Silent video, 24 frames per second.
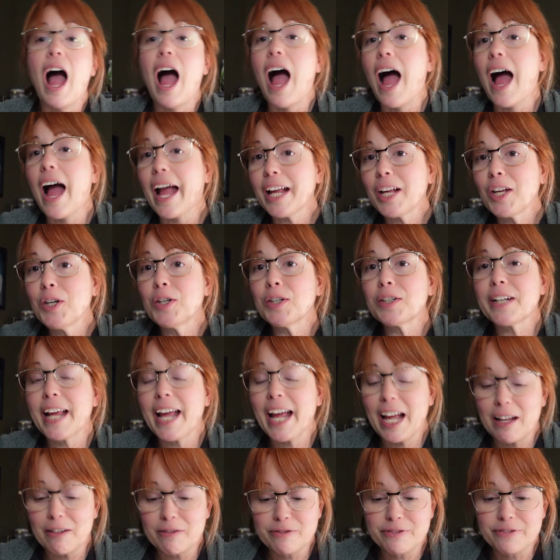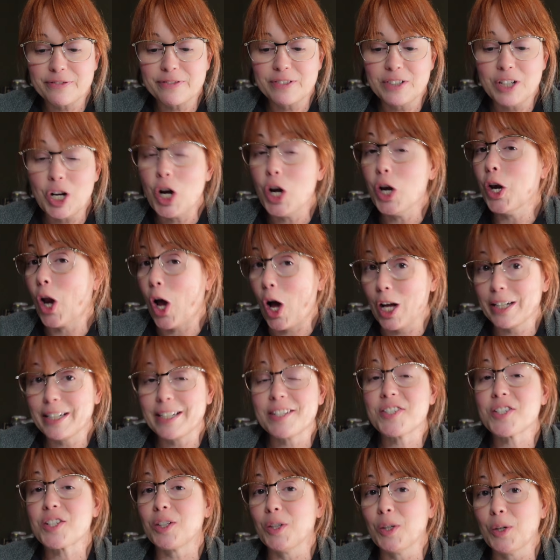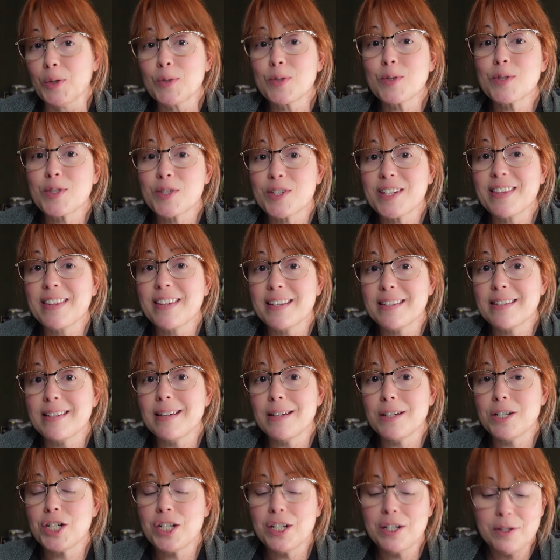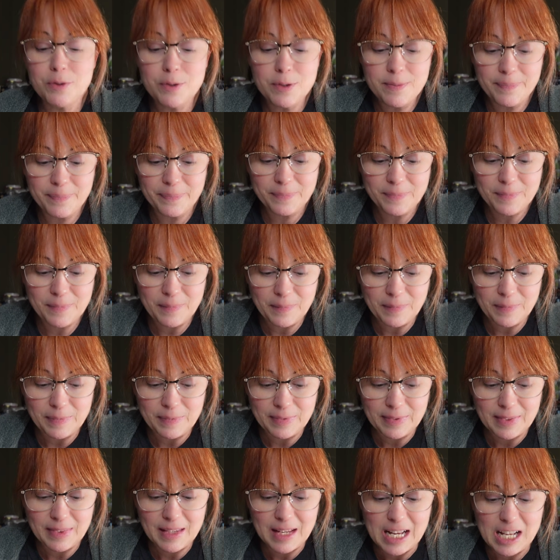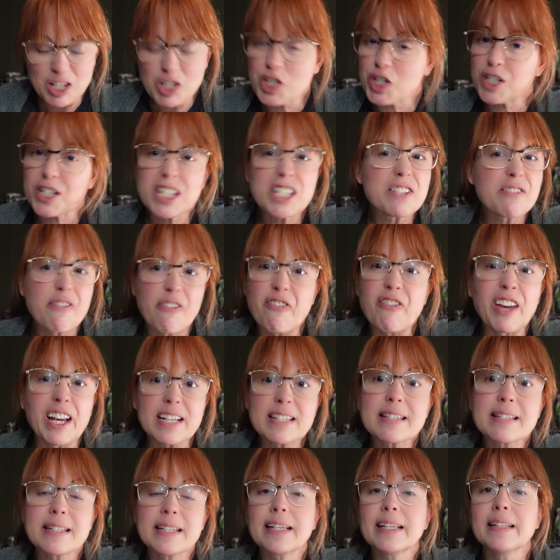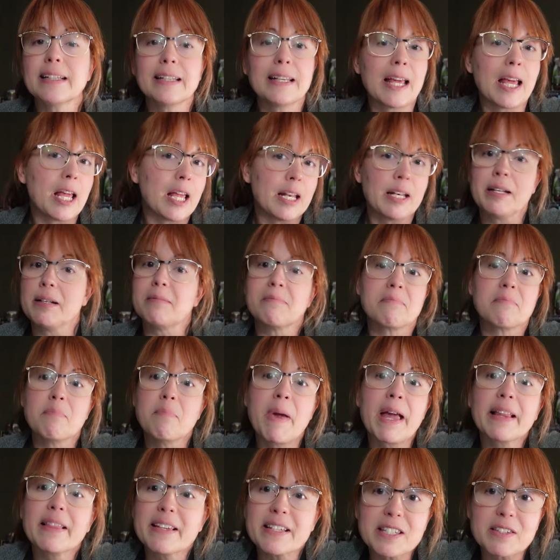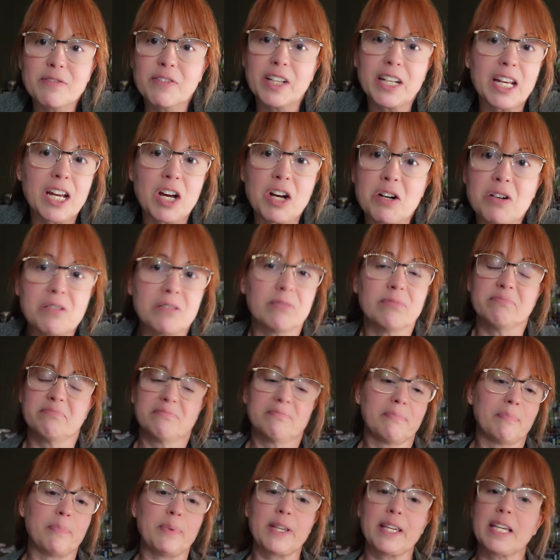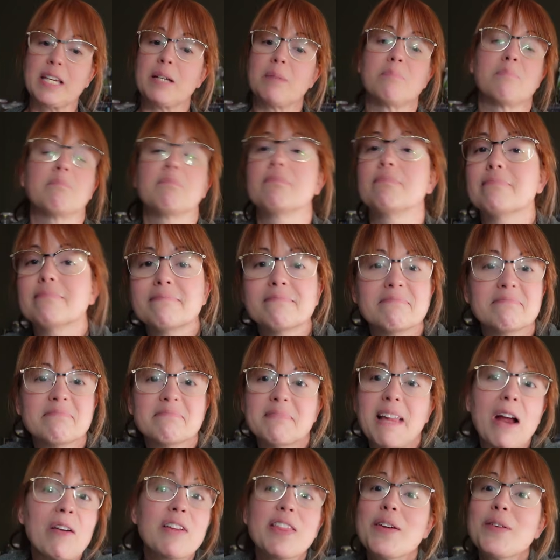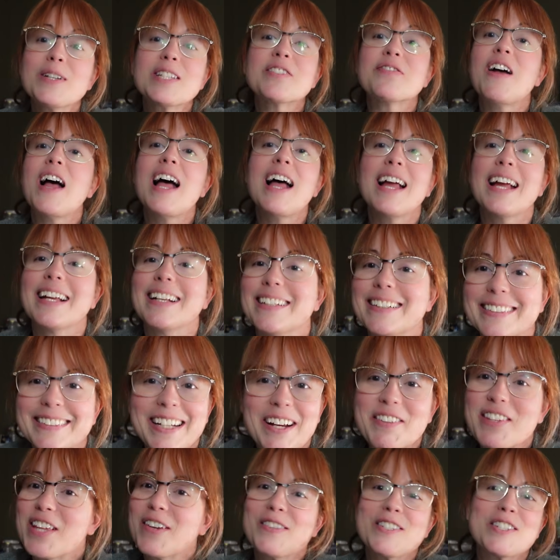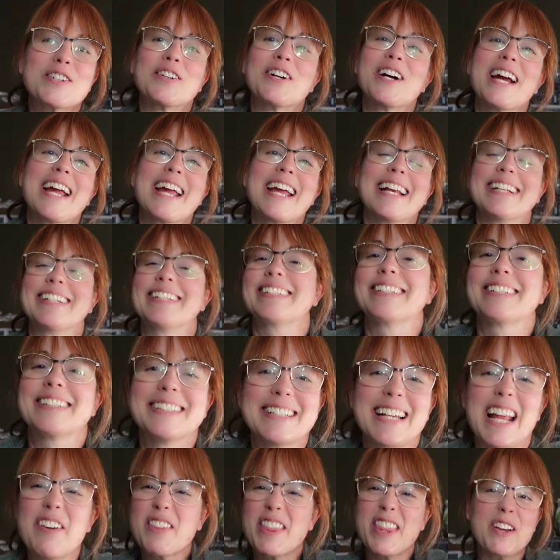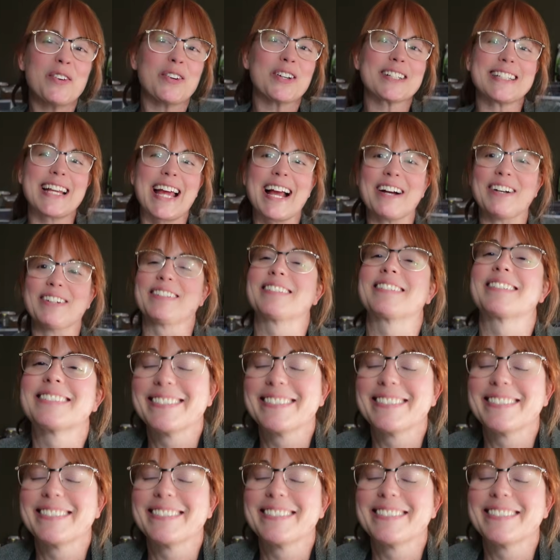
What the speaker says: I could have not disclosed this issue, just fixed it and made this video be everything was fine, everything was great, everything worked out.